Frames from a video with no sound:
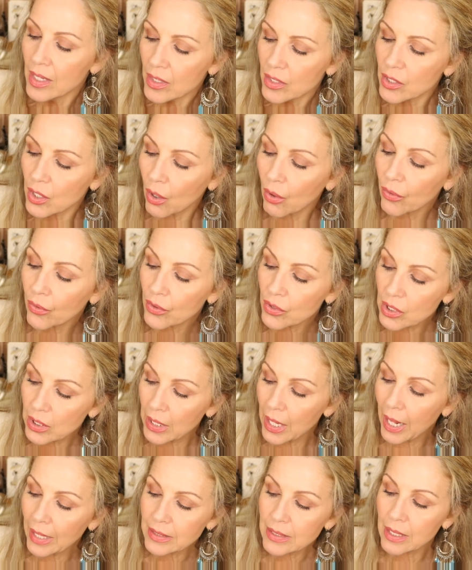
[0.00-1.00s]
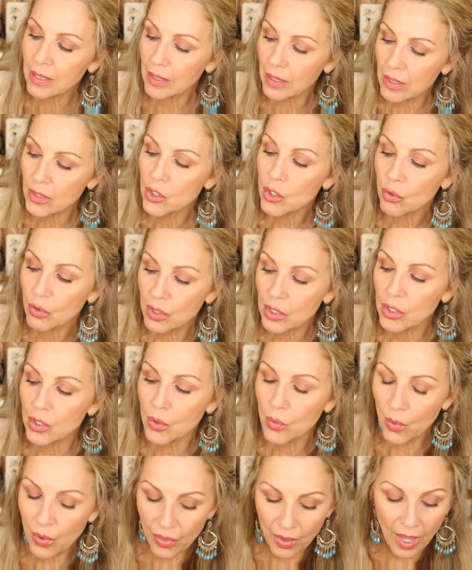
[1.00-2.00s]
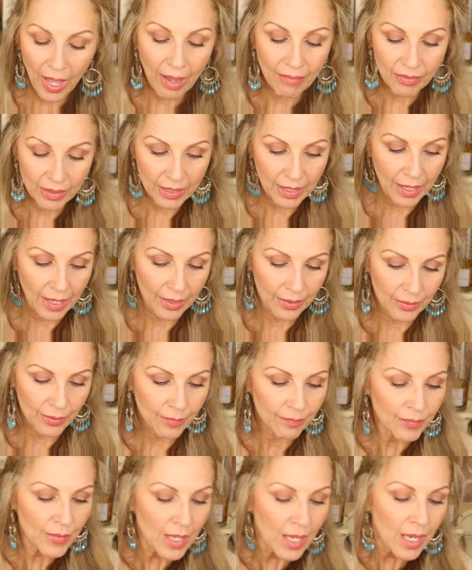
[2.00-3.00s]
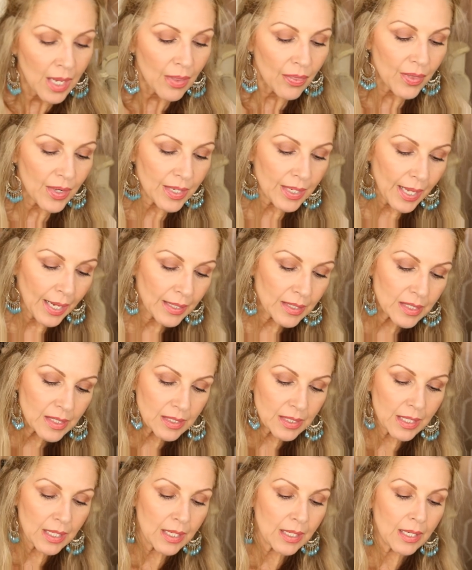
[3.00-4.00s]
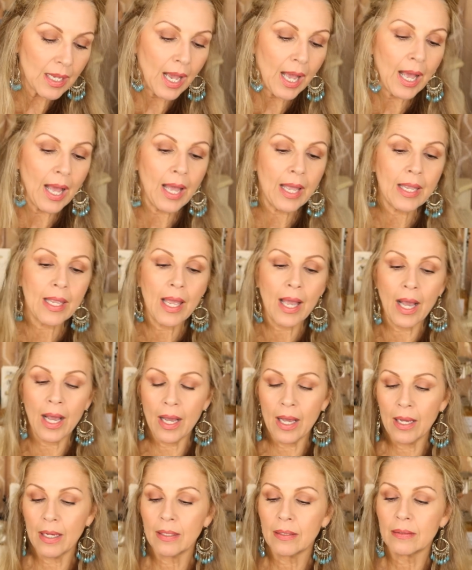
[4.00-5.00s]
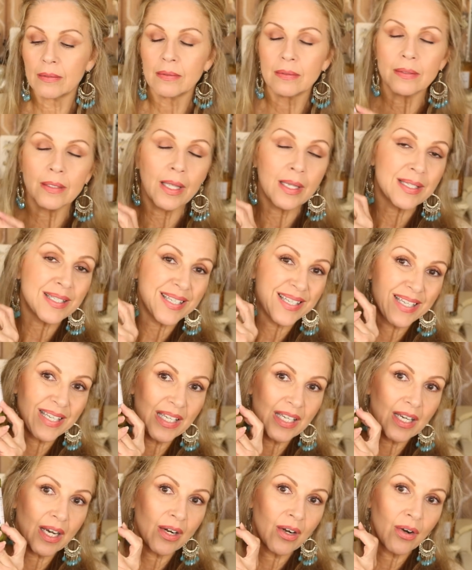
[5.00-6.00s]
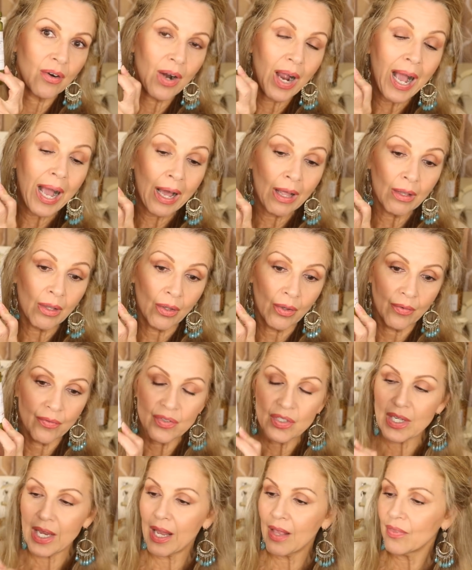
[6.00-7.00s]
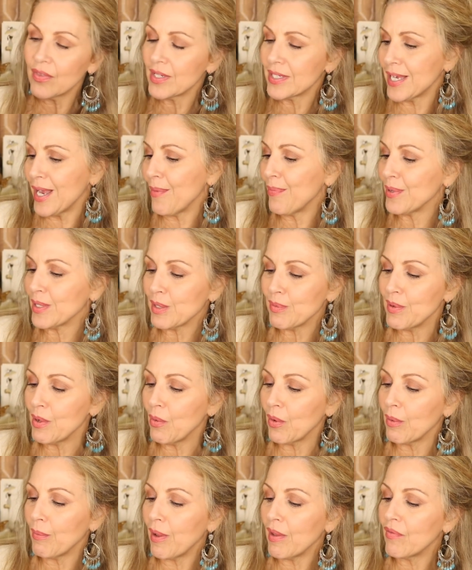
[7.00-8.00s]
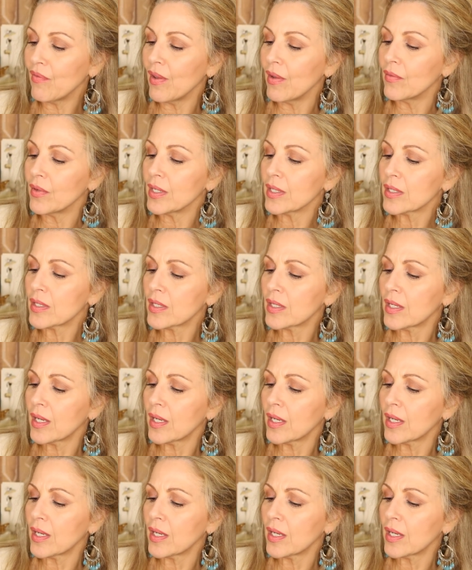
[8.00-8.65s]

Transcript: So there's lots of things you can do with avocado. The next thing I like to eat are olives, and this happens to be one of my favorites.